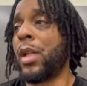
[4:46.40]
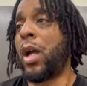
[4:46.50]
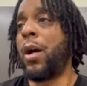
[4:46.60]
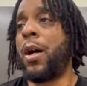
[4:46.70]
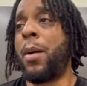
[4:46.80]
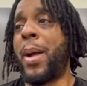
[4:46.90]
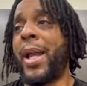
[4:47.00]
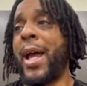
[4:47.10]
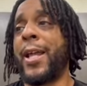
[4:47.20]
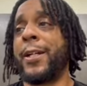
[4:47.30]
I
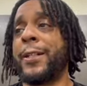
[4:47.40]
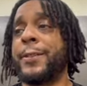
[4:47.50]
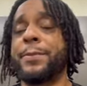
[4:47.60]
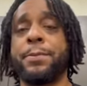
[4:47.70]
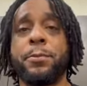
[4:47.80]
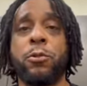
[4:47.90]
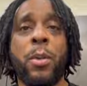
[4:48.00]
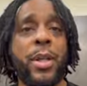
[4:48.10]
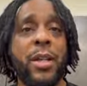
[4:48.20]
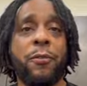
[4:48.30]
got a
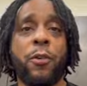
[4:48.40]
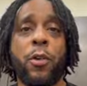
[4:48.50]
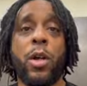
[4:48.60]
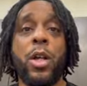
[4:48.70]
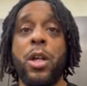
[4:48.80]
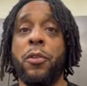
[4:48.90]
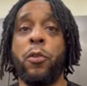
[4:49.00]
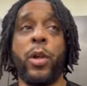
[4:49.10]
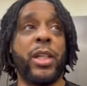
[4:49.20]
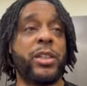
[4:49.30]
remedy
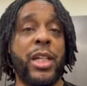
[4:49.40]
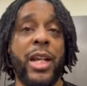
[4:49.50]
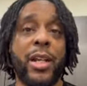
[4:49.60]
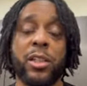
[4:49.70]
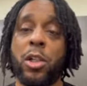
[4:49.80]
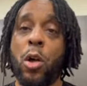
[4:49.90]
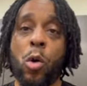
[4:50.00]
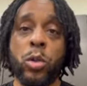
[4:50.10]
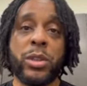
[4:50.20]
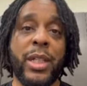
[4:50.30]
for this year, this
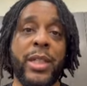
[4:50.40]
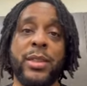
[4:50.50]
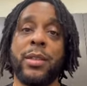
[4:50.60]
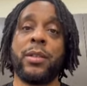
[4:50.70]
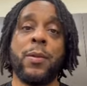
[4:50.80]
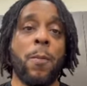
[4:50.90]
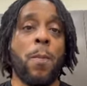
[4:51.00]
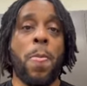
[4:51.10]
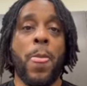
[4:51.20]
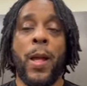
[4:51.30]
cold season.
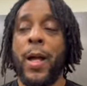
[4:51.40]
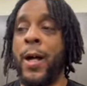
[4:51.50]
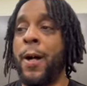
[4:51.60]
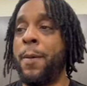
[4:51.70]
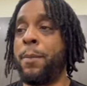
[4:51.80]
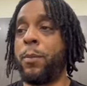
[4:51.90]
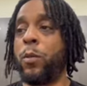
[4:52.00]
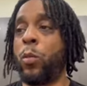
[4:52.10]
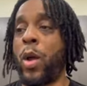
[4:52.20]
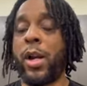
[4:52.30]

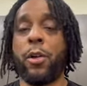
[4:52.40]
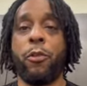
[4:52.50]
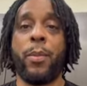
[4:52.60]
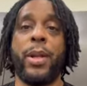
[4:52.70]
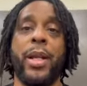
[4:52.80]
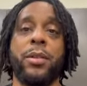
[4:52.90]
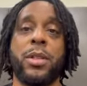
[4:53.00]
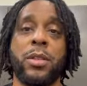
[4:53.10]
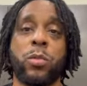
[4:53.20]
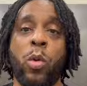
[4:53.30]
One of the remedies
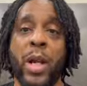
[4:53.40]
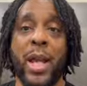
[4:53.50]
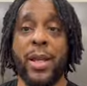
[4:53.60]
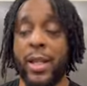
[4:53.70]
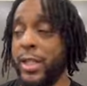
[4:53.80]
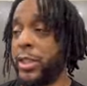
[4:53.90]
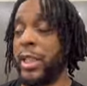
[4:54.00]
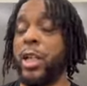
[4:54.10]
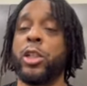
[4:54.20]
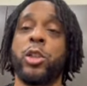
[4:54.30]
is
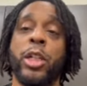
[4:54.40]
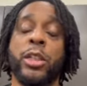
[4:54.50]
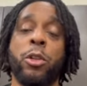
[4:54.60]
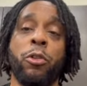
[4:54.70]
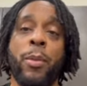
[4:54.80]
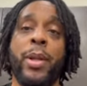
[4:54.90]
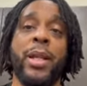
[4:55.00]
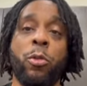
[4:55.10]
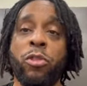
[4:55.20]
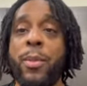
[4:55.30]
the remedy that